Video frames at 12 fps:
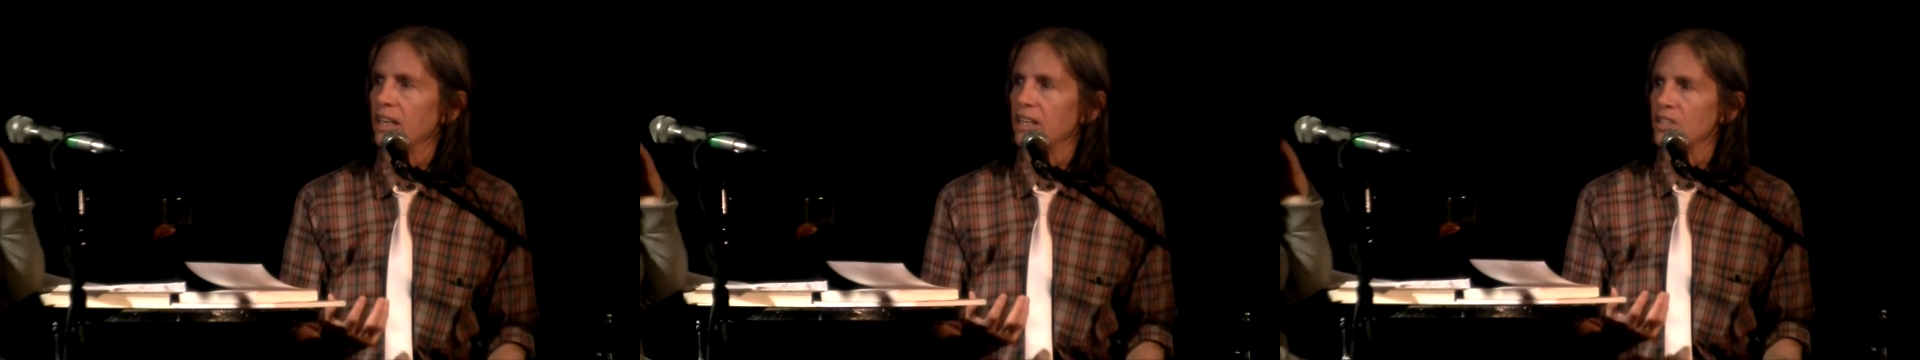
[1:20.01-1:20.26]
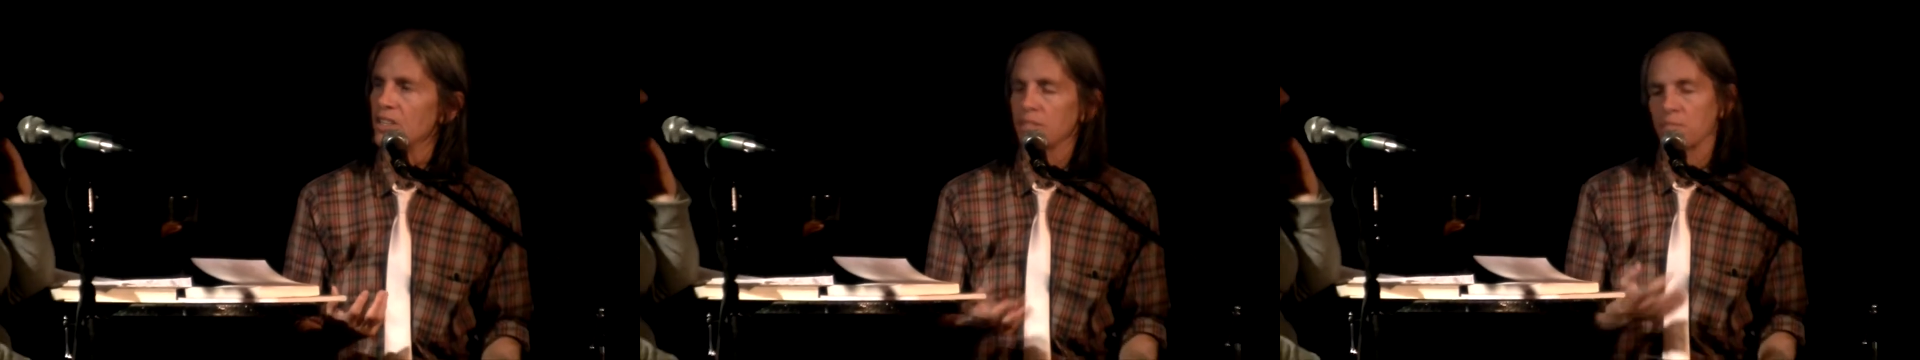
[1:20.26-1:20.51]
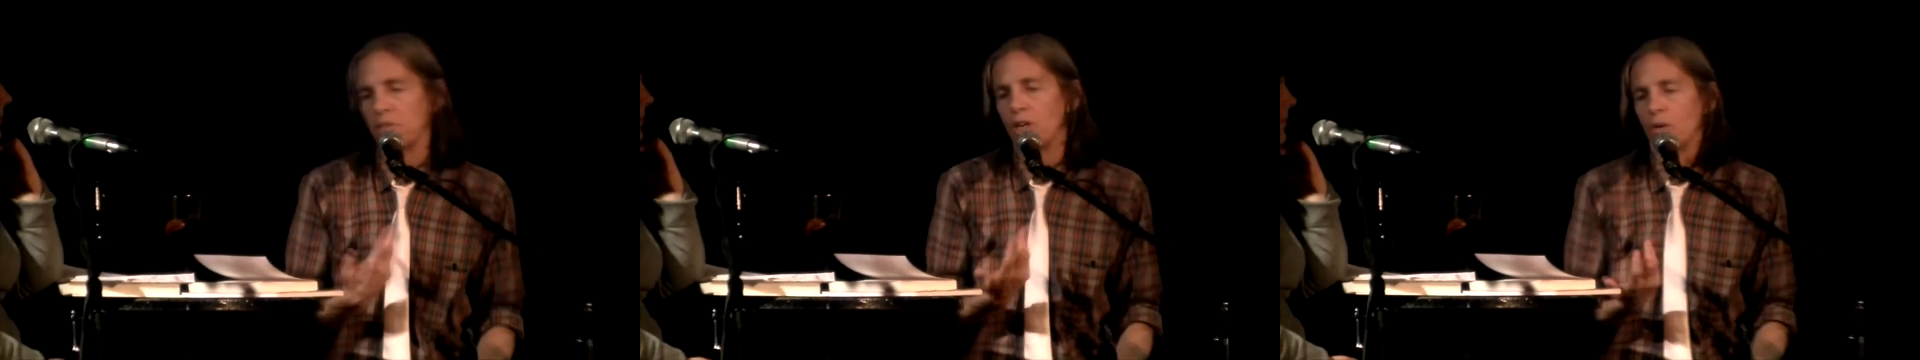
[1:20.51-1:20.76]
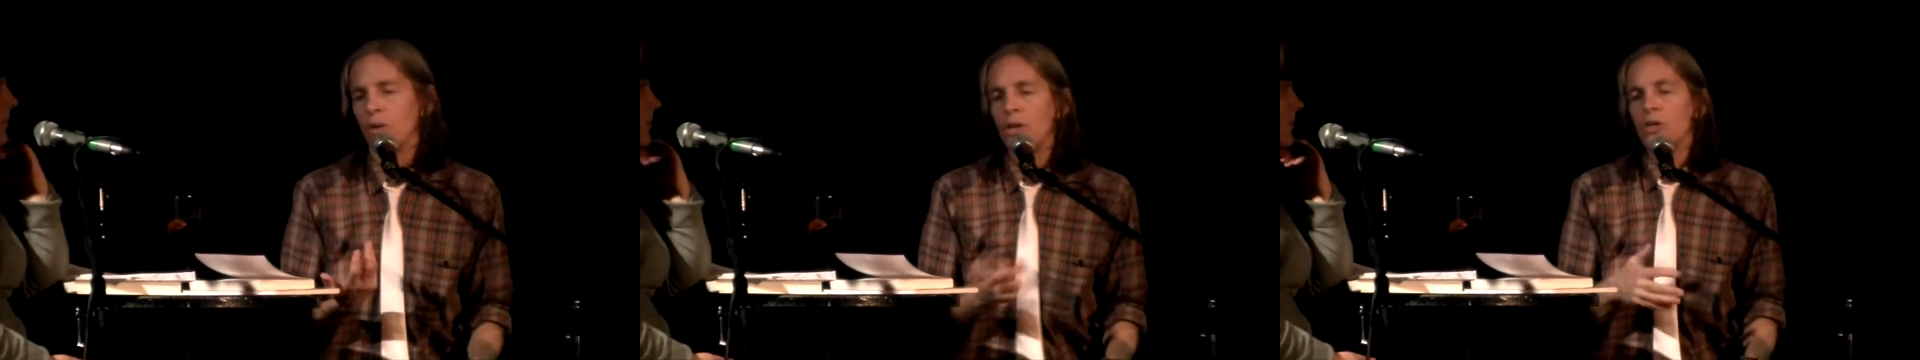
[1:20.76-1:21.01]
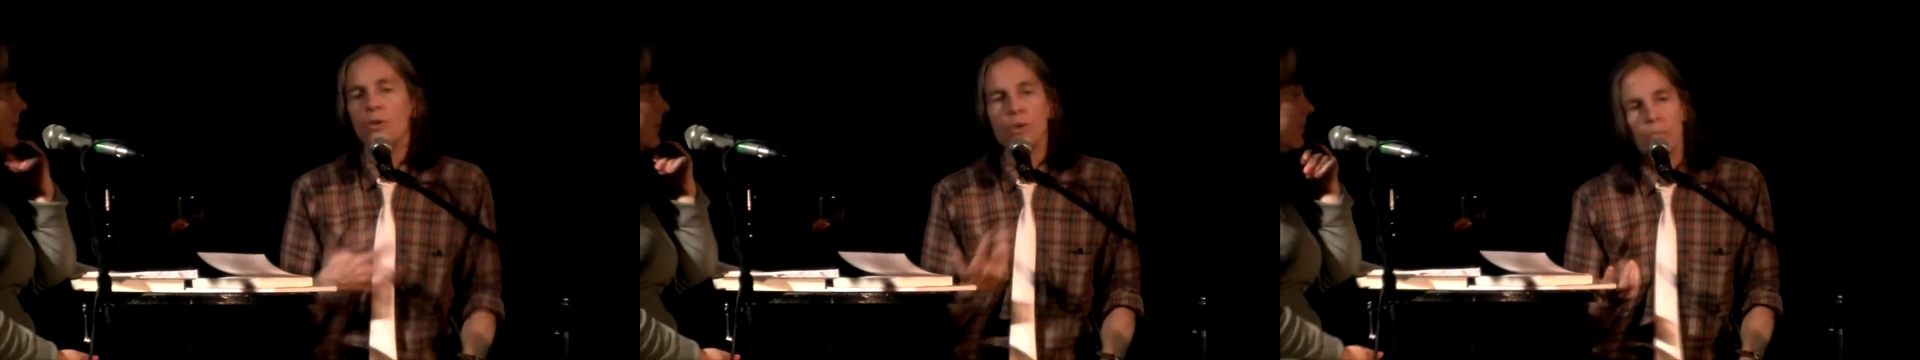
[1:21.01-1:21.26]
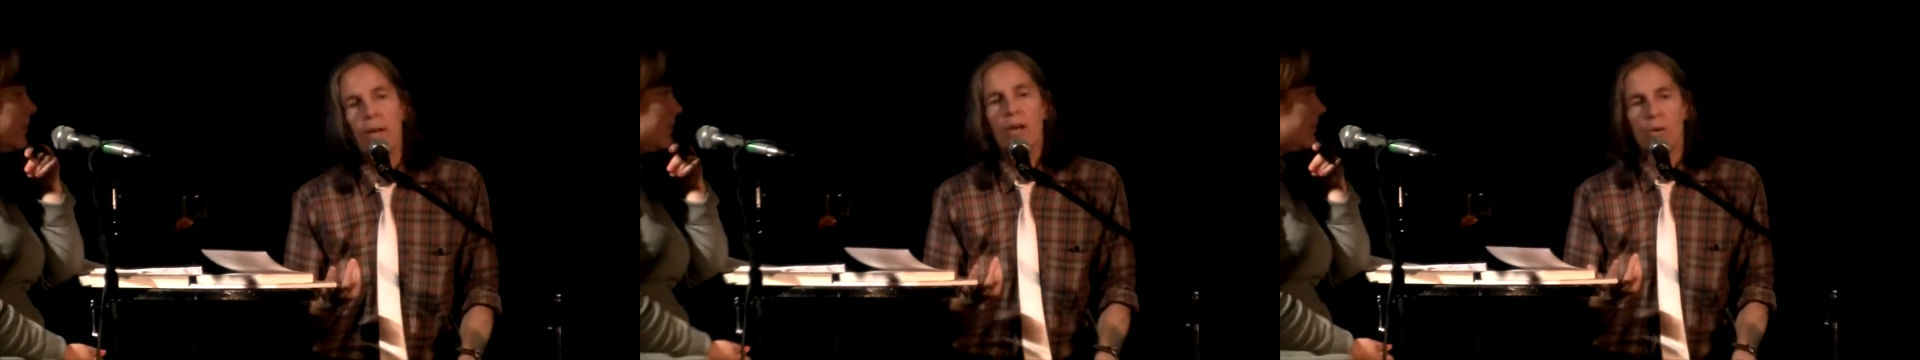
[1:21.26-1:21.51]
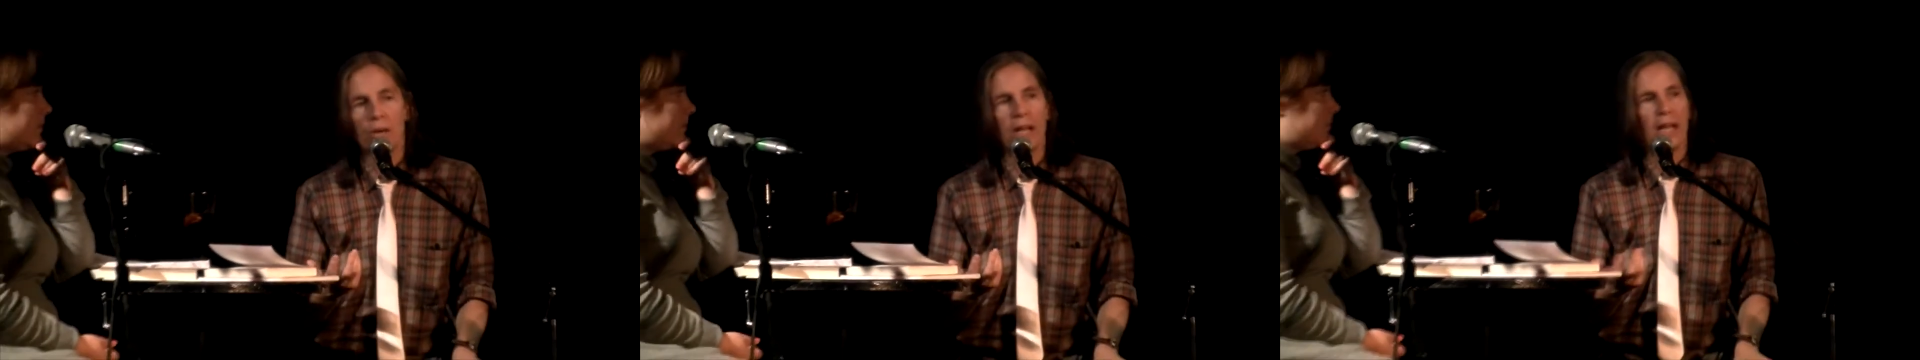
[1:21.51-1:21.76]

and just, you know, use my own